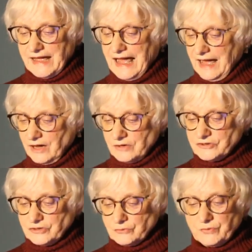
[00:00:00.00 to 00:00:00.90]
how
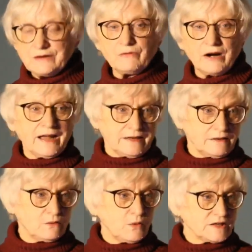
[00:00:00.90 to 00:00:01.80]
to rewrite
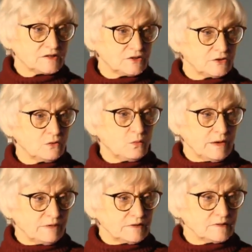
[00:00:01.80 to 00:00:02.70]
Western
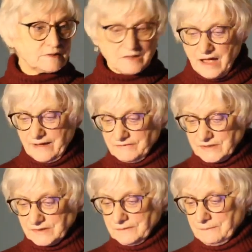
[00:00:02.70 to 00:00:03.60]
women's
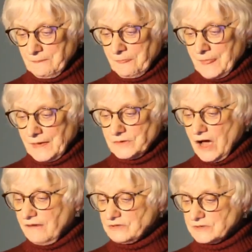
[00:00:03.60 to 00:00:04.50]
lives,
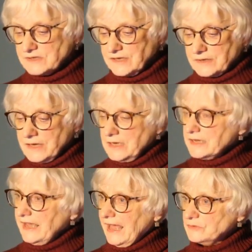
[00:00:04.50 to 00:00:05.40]
novels that
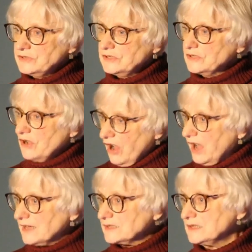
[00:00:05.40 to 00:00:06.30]
counted the
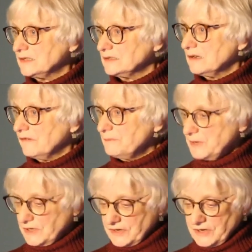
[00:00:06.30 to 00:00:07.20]
cost of
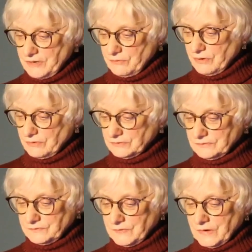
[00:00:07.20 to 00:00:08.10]
being a hero,
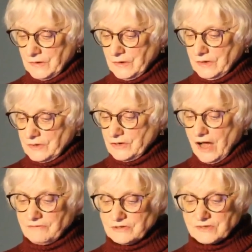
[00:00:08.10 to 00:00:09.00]

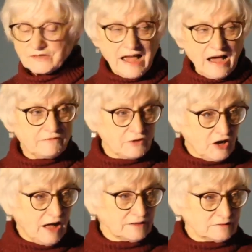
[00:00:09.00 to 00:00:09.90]
novels now
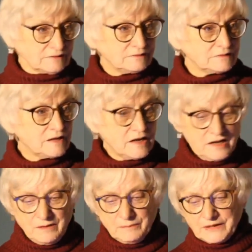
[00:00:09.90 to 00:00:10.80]
forgotten,
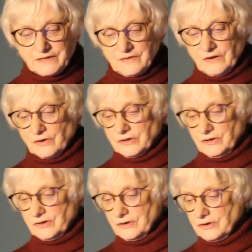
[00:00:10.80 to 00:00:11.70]
but in the er
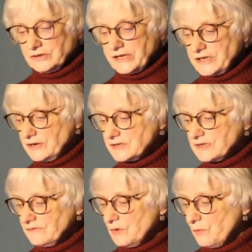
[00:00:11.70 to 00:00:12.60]
early years
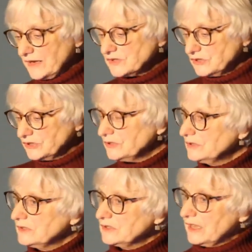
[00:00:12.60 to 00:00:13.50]
of the Western,
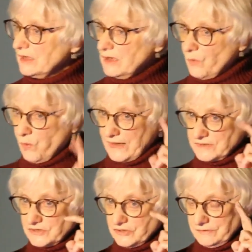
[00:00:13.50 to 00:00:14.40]
the
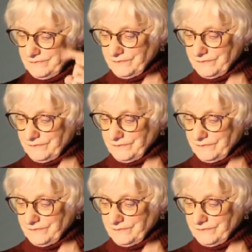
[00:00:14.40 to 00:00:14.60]
Western